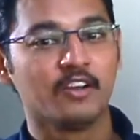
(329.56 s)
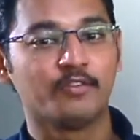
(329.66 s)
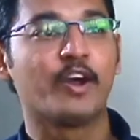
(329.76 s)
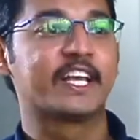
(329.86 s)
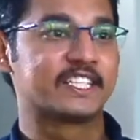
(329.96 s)

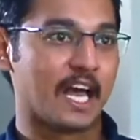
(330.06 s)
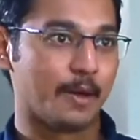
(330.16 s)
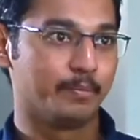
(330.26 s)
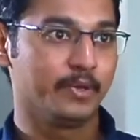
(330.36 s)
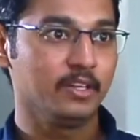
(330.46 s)
For
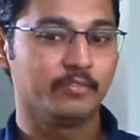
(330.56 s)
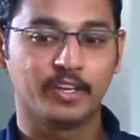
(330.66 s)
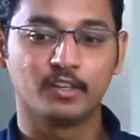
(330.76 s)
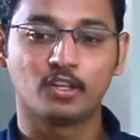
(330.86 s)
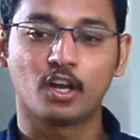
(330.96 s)
example, when
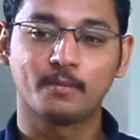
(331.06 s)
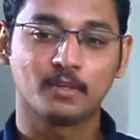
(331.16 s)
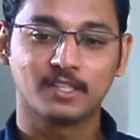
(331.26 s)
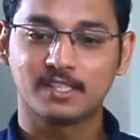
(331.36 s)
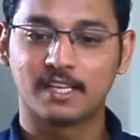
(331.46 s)
you talk
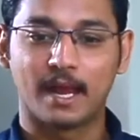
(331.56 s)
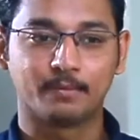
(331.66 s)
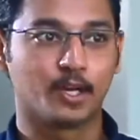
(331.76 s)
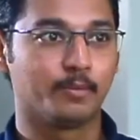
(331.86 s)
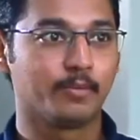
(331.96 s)
about this
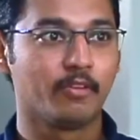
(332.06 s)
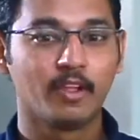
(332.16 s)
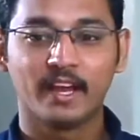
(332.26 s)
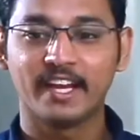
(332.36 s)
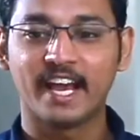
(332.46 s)
laptop,
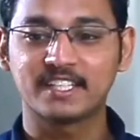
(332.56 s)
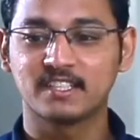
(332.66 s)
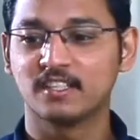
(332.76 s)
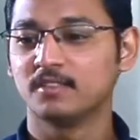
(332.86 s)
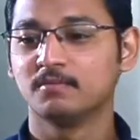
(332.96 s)
it has
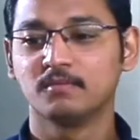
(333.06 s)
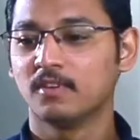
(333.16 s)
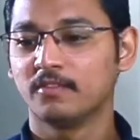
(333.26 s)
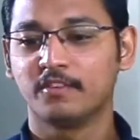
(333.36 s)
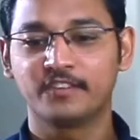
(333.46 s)
a
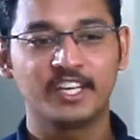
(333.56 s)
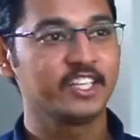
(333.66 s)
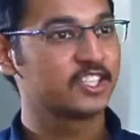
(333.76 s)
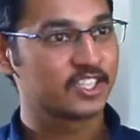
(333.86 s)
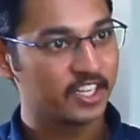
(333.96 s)

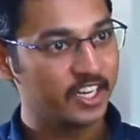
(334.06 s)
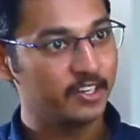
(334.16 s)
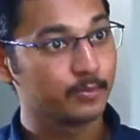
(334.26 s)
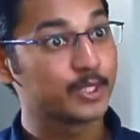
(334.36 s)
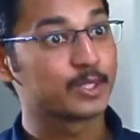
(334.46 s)
15-inch
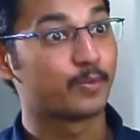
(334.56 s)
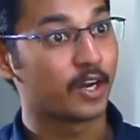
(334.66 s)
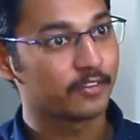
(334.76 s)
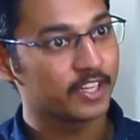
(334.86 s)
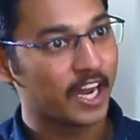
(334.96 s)
screen, which is one
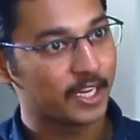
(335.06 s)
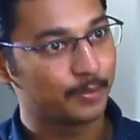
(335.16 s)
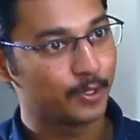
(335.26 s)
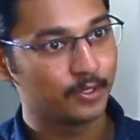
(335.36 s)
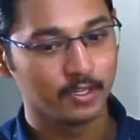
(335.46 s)
of the
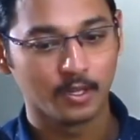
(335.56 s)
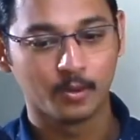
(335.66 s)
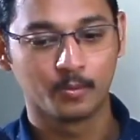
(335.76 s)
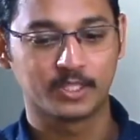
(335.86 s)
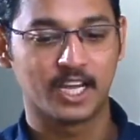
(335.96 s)
attribute,
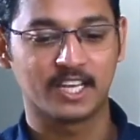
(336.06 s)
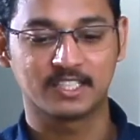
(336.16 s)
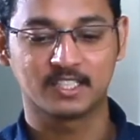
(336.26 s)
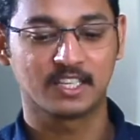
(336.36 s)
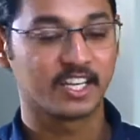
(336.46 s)
which
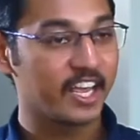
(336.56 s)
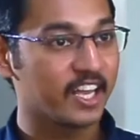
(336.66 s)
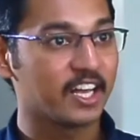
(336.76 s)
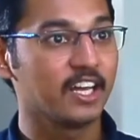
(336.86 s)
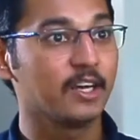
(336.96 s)
has gray
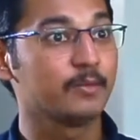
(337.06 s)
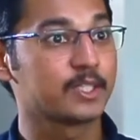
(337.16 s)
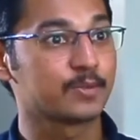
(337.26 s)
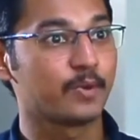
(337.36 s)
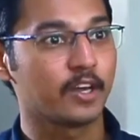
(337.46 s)
color, which
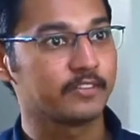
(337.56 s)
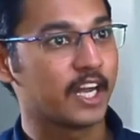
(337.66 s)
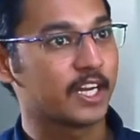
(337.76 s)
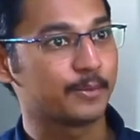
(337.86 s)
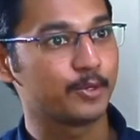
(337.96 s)
is one of the
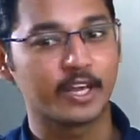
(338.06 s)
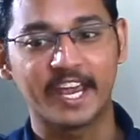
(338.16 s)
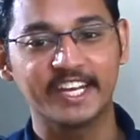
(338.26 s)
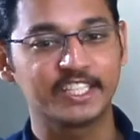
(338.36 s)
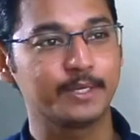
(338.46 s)
attribute,
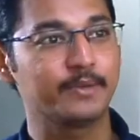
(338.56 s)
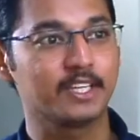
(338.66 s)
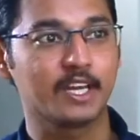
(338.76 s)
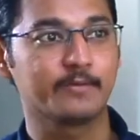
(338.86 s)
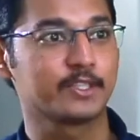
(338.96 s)
8 GB
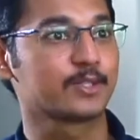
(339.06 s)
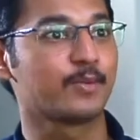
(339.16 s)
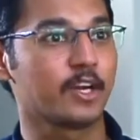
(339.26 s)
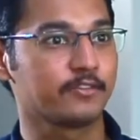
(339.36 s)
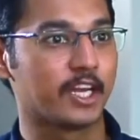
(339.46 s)
RAM, which is
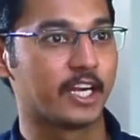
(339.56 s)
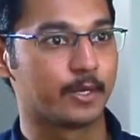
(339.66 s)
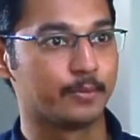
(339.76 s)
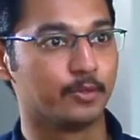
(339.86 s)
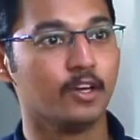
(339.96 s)
one of the
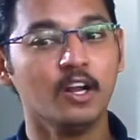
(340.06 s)
attribute.